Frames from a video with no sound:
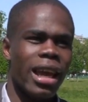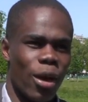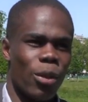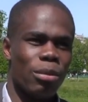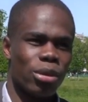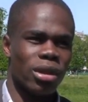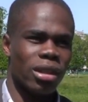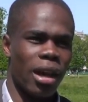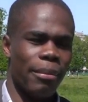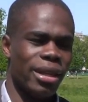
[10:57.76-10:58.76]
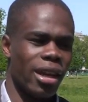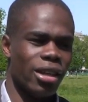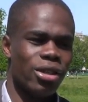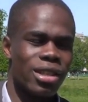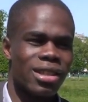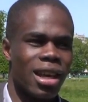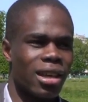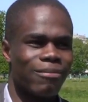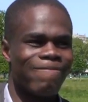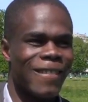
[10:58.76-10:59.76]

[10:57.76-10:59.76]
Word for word: Yeah, Wimbledon. Yeah. I mean, I used to say, and I'm